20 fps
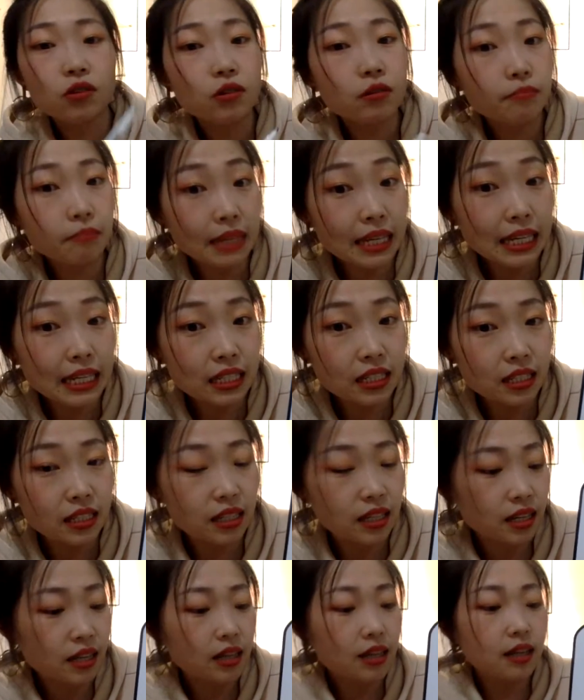Meat
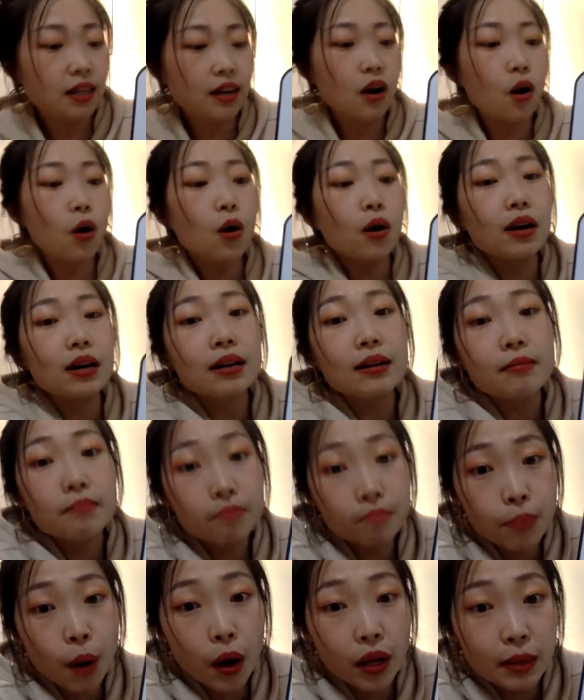or
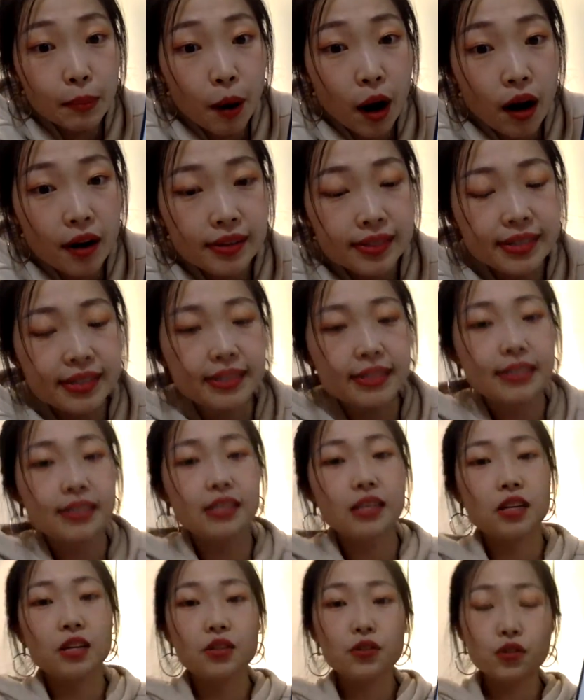body parts.
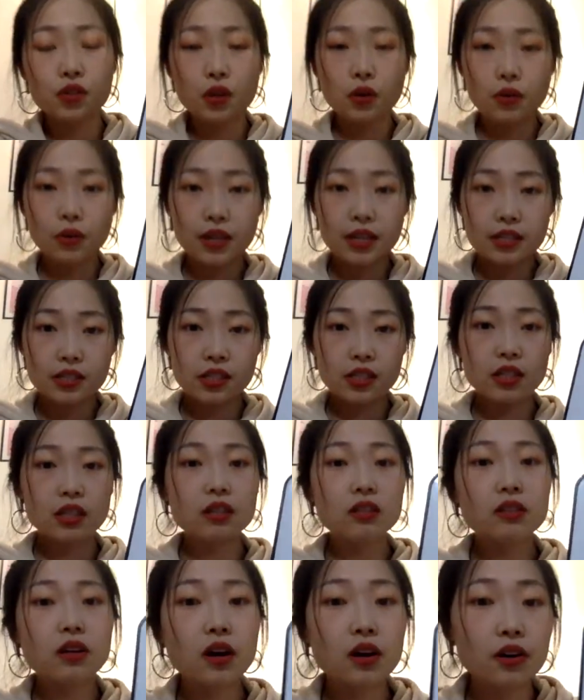So you can see a
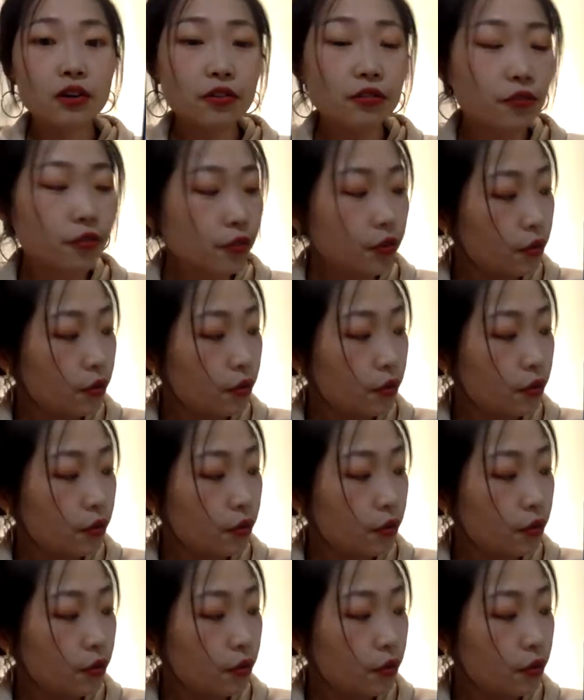lot of